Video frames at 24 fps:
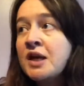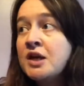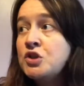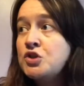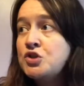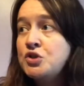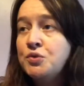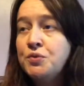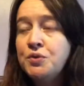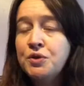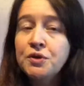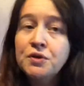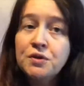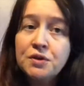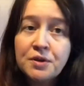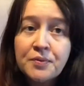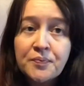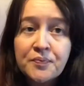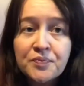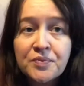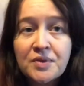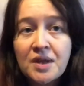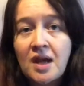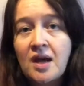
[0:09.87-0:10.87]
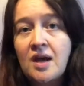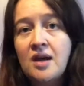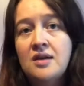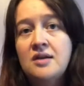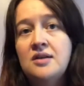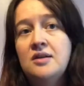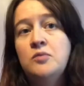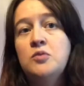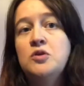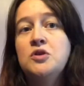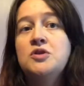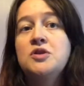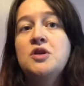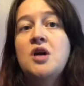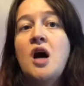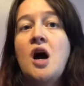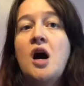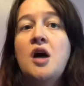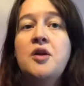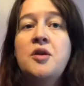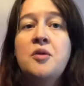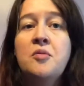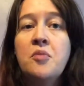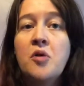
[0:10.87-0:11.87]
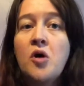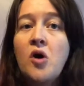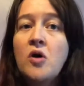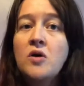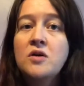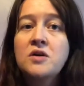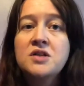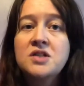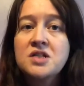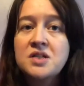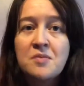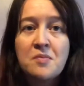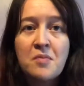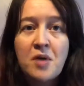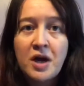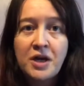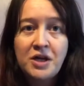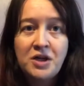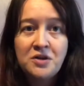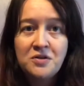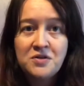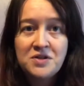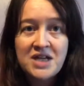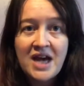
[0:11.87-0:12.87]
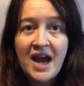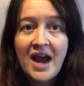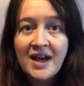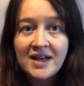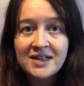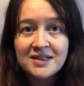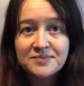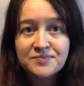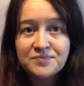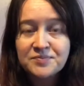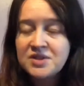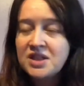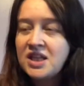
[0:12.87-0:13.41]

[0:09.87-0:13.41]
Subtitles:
to cook, I would unbox my new deck,